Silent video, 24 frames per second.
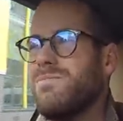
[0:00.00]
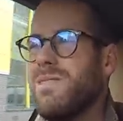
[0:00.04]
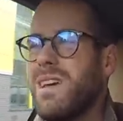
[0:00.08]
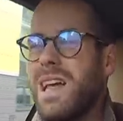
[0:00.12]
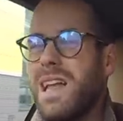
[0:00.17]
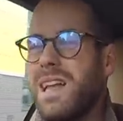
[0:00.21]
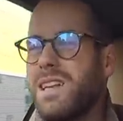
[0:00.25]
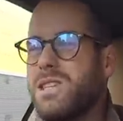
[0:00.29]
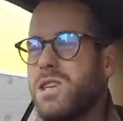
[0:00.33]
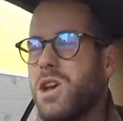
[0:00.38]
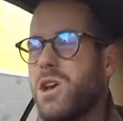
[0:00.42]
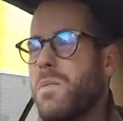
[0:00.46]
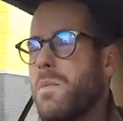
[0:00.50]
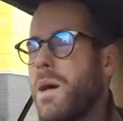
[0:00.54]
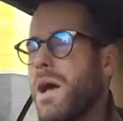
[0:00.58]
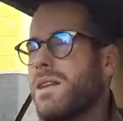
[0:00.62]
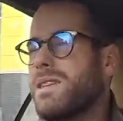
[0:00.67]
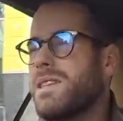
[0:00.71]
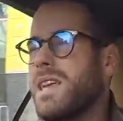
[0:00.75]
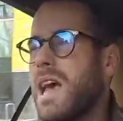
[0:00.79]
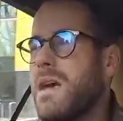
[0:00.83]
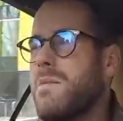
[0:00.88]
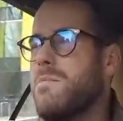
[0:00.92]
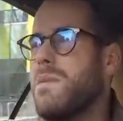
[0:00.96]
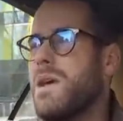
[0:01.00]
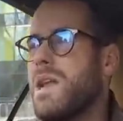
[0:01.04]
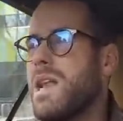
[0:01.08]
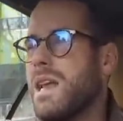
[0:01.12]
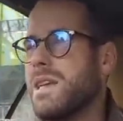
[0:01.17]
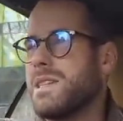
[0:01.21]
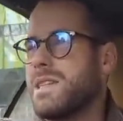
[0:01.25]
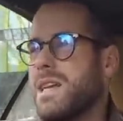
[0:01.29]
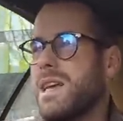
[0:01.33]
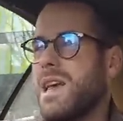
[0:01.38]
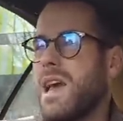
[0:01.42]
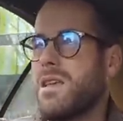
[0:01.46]
It took about 10
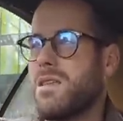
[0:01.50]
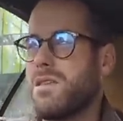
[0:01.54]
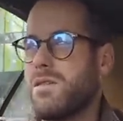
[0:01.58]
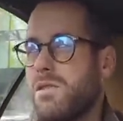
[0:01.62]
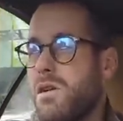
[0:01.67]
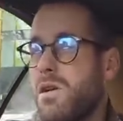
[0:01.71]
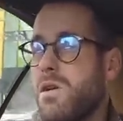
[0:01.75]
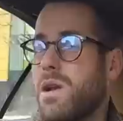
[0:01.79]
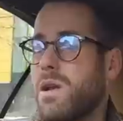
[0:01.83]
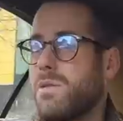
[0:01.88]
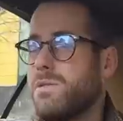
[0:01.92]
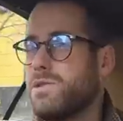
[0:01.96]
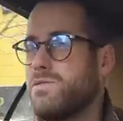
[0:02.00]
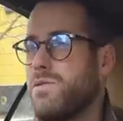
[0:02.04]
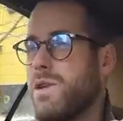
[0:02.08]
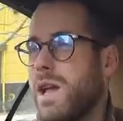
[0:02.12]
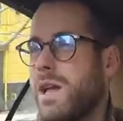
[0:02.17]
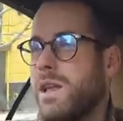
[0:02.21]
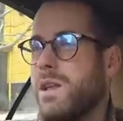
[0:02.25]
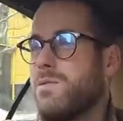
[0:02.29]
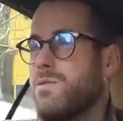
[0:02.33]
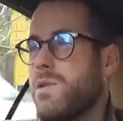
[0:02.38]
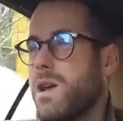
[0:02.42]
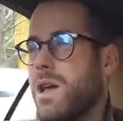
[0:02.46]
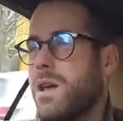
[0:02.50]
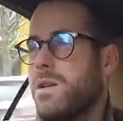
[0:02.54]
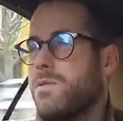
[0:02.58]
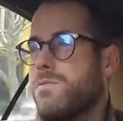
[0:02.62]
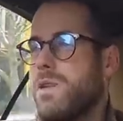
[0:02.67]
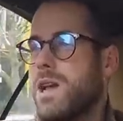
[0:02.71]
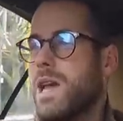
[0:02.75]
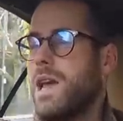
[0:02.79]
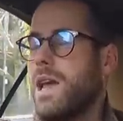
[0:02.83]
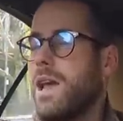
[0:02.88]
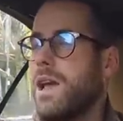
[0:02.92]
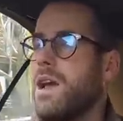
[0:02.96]
minutes to get through, and I was ringing and ringing and
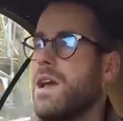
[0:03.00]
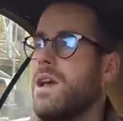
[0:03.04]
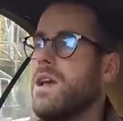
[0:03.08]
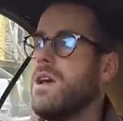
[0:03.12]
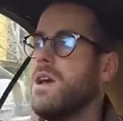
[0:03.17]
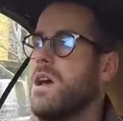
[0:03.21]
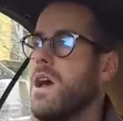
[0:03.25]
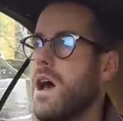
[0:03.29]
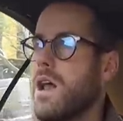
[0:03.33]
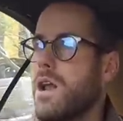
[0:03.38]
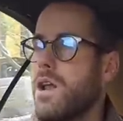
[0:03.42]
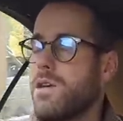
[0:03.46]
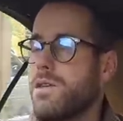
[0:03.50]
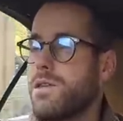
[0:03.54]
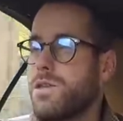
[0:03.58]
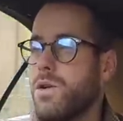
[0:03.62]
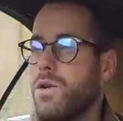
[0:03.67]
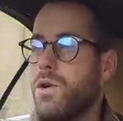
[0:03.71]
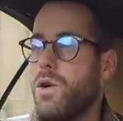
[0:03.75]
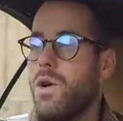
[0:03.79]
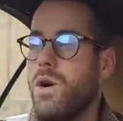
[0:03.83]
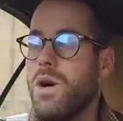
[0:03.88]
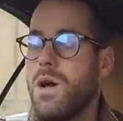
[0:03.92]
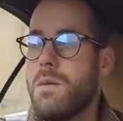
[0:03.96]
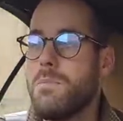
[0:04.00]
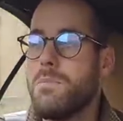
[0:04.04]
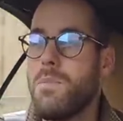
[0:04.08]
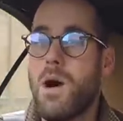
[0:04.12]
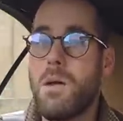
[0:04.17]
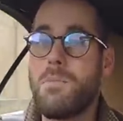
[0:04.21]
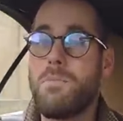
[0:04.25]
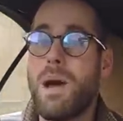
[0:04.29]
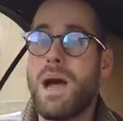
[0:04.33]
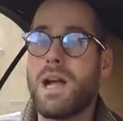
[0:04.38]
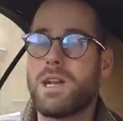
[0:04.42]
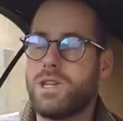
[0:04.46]
ringing. And I thought
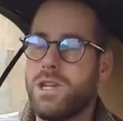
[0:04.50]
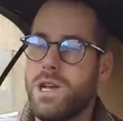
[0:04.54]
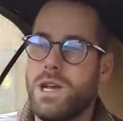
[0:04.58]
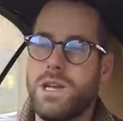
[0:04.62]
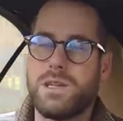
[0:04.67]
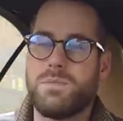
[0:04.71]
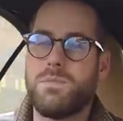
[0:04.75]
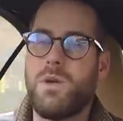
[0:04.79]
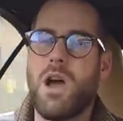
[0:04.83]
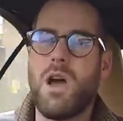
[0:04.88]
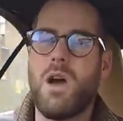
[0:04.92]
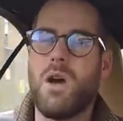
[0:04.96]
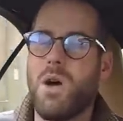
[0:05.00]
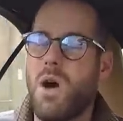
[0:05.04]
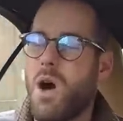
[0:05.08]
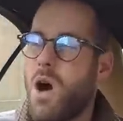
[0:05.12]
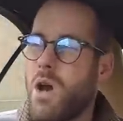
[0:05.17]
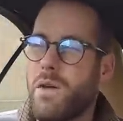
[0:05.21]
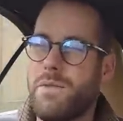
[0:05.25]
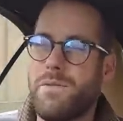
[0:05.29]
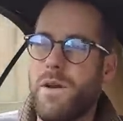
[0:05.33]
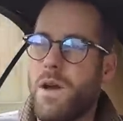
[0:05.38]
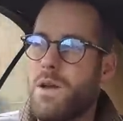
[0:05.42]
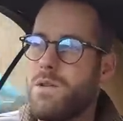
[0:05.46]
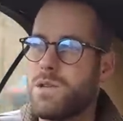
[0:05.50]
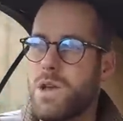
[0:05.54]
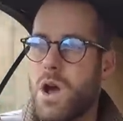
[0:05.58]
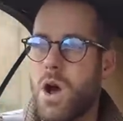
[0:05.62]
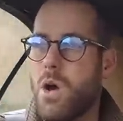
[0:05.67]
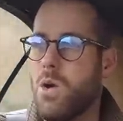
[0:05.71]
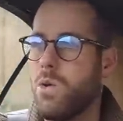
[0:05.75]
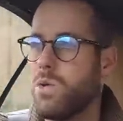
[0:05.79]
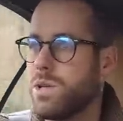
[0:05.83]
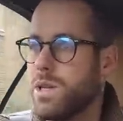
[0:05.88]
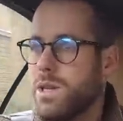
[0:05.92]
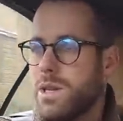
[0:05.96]
my battery, because my iPhone's
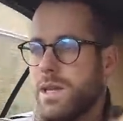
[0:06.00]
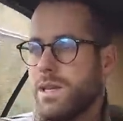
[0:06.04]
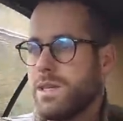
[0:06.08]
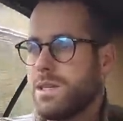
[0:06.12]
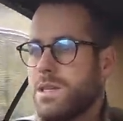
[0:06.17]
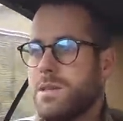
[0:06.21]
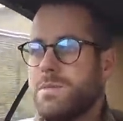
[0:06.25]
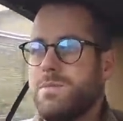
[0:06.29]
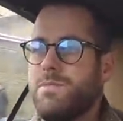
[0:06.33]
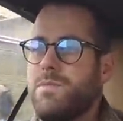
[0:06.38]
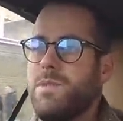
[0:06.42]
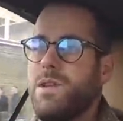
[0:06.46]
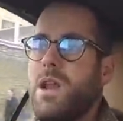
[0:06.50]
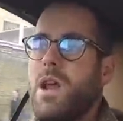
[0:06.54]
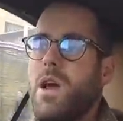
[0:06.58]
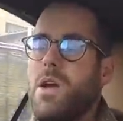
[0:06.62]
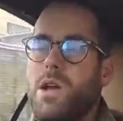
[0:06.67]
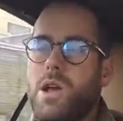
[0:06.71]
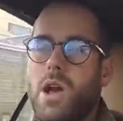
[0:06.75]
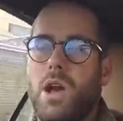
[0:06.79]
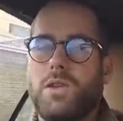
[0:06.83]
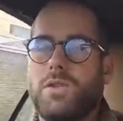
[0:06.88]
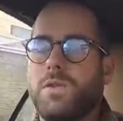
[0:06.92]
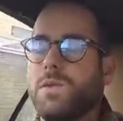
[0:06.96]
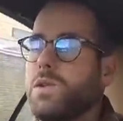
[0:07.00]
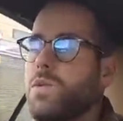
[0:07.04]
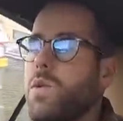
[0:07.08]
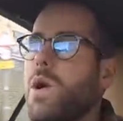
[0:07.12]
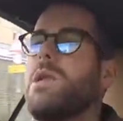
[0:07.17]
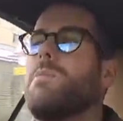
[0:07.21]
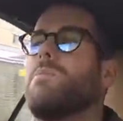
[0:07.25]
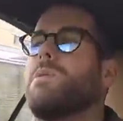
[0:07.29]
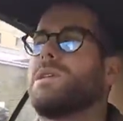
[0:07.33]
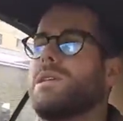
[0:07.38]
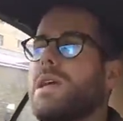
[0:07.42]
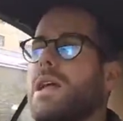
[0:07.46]
old and it's you know it goes from
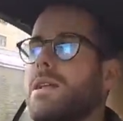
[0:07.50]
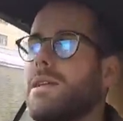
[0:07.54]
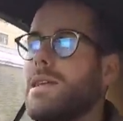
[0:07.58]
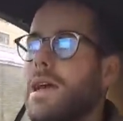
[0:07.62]
20%